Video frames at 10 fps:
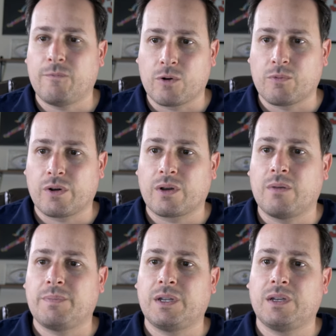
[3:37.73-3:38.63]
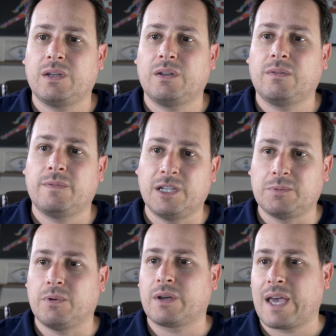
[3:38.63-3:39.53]
Ford Motor Company,
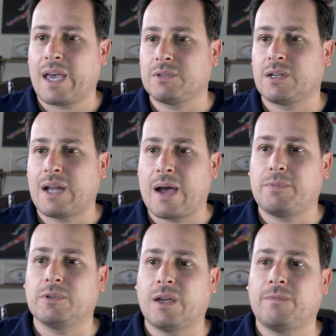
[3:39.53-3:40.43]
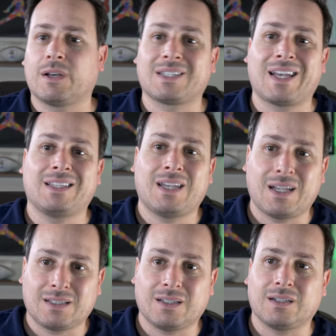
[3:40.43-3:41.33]
Facebook, Amazon, Apple, Netflix, and
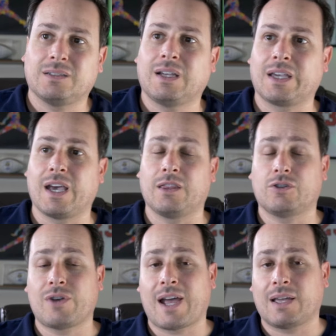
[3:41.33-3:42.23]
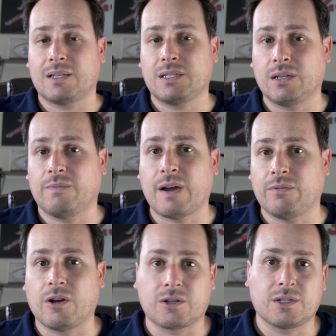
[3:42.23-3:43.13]
Tesla. Again, they're tracking the
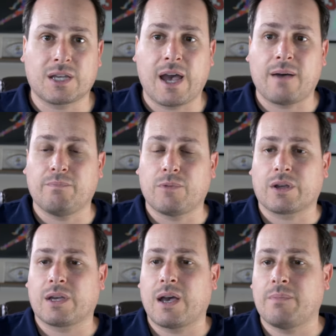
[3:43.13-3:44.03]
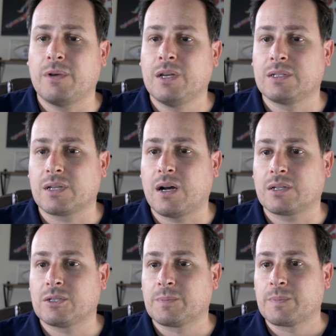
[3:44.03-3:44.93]
75 largest market cap
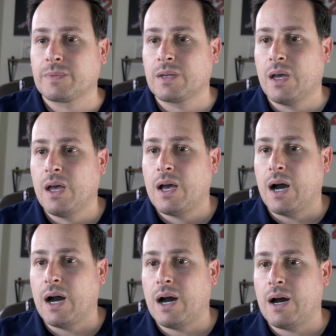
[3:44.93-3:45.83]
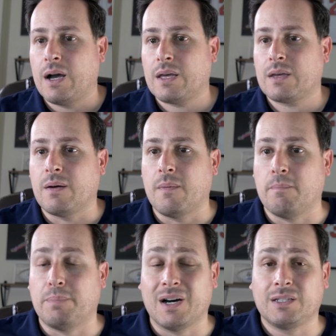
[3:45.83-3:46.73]
stocks. Buzz
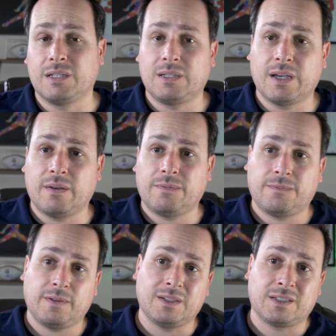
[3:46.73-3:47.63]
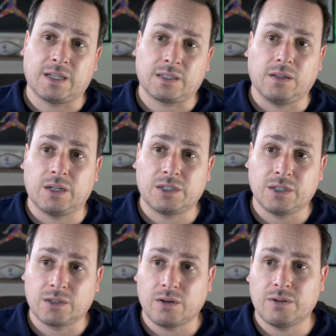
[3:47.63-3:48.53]
ETF is set to
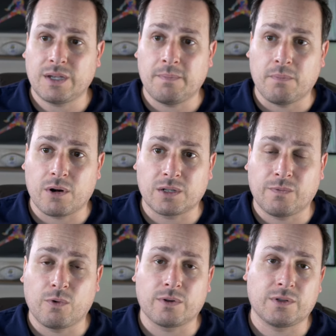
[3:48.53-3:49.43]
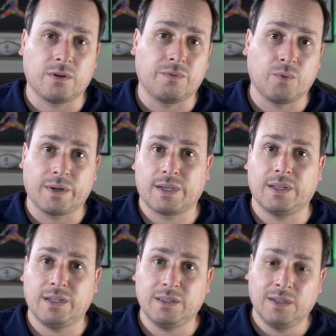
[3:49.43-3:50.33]
launch this Thursday, March 4th. So if you want to
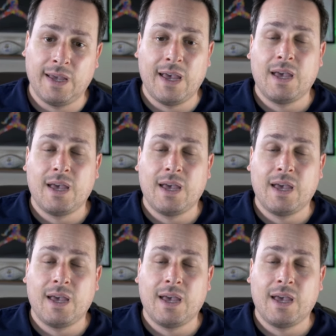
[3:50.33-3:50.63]
get in,